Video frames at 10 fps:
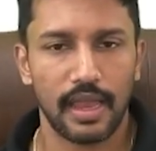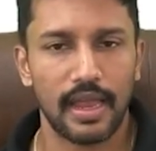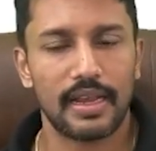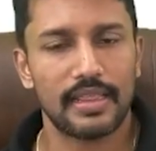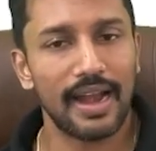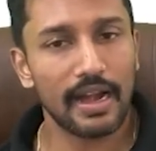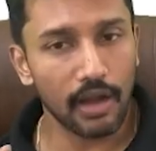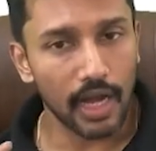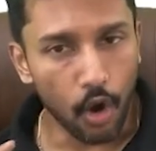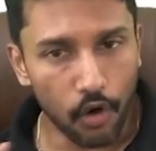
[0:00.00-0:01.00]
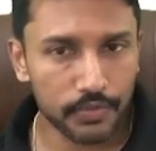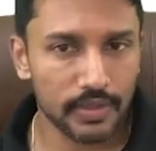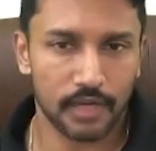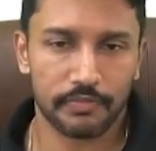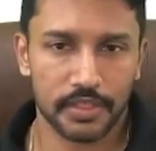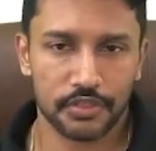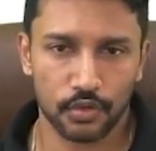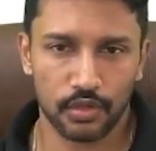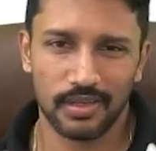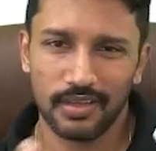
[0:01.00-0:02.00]
And that often affects
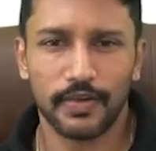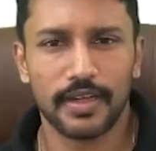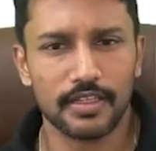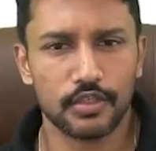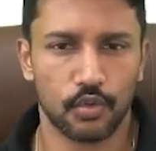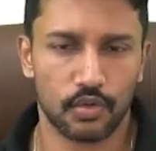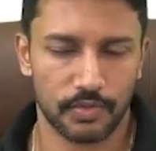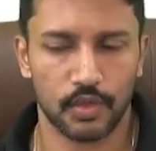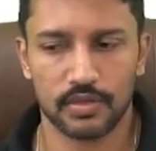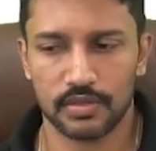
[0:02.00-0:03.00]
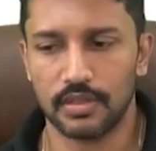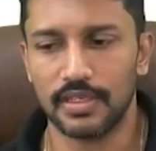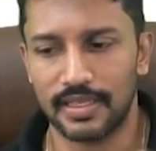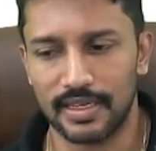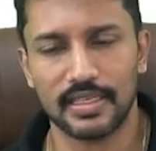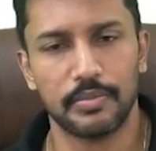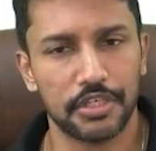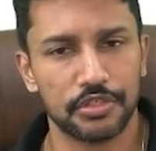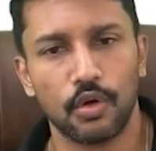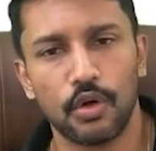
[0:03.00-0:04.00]
your final score, because in the
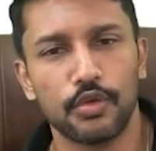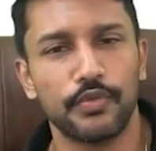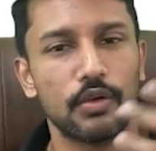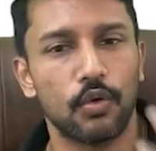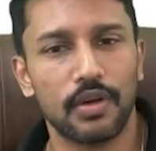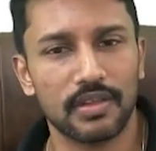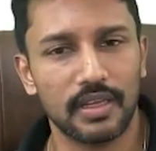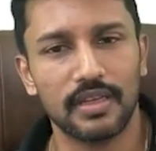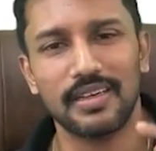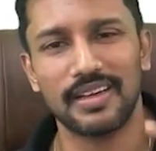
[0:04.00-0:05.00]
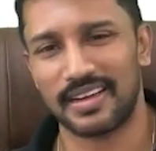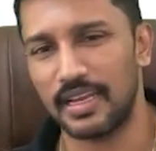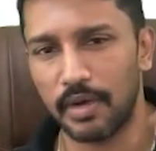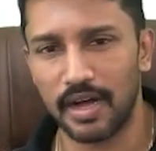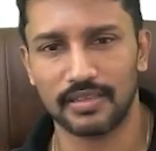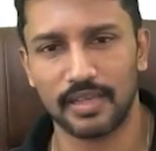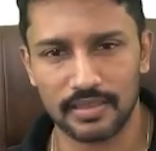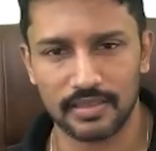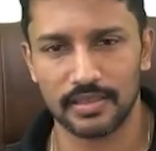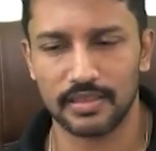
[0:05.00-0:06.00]
examination hall, you will overthink, remark the
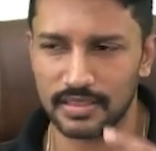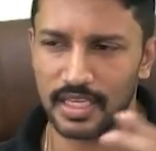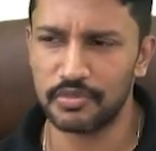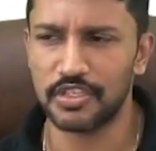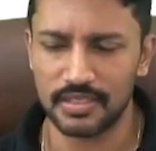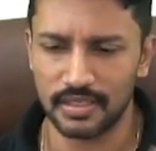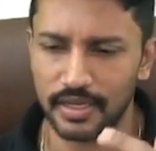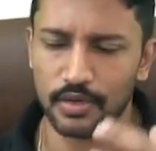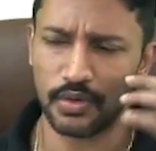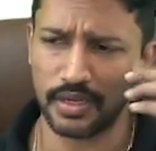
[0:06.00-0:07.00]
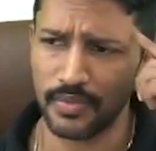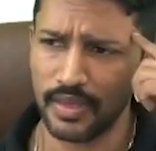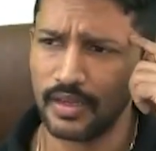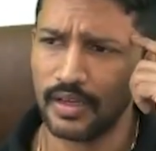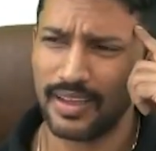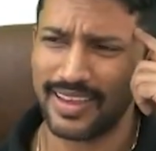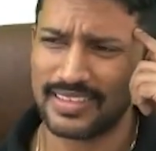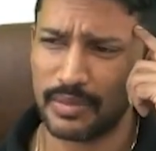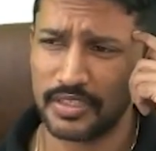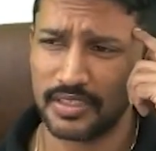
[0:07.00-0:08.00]
answers, keep changing, like, okay,
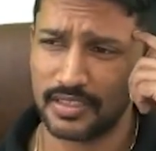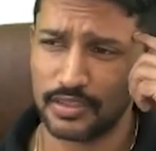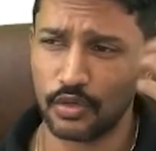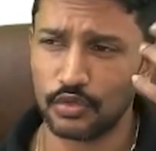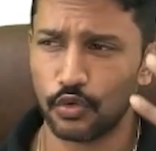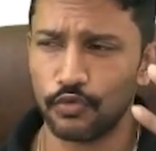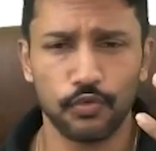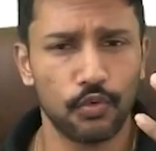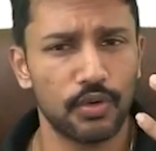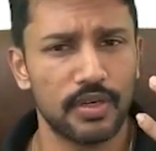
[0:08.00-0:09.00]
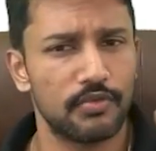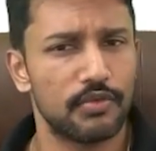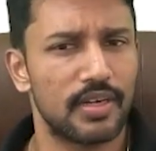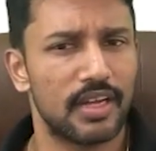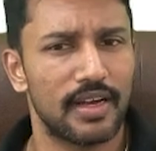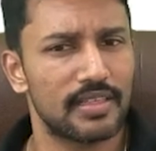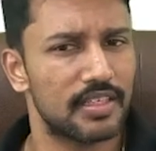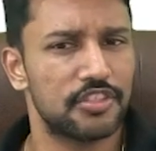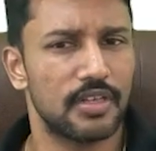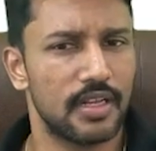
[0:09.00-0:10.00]
examiner is not so cool, he wouldn't have asked
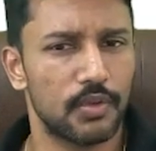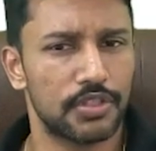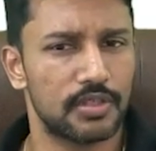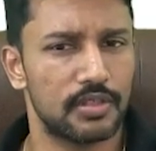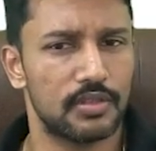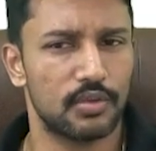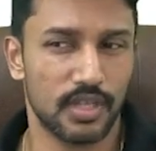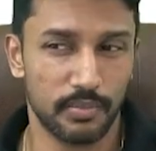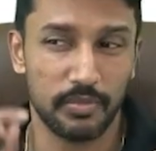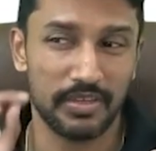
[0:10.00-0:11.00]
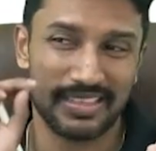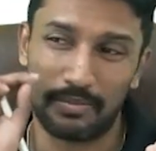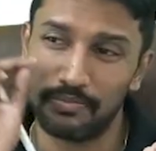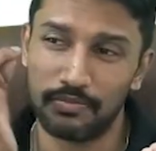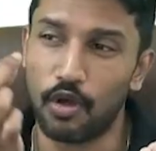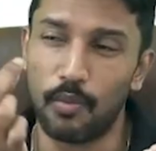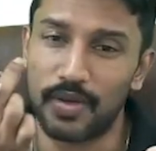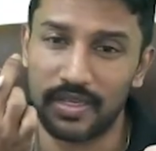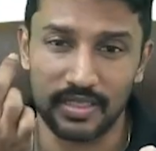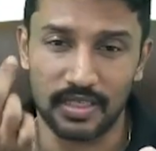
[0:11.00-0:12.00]
such silly question, so there may be some
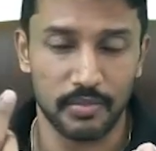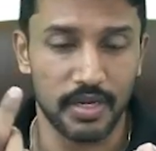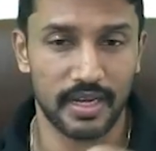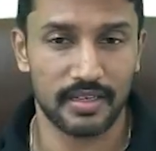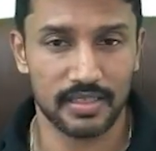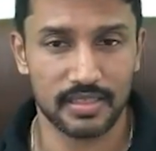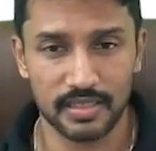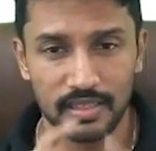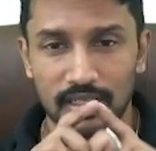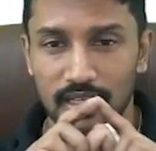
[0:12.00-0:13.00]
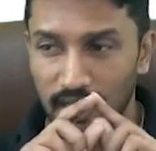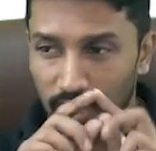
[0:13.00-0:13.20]
complexity behind this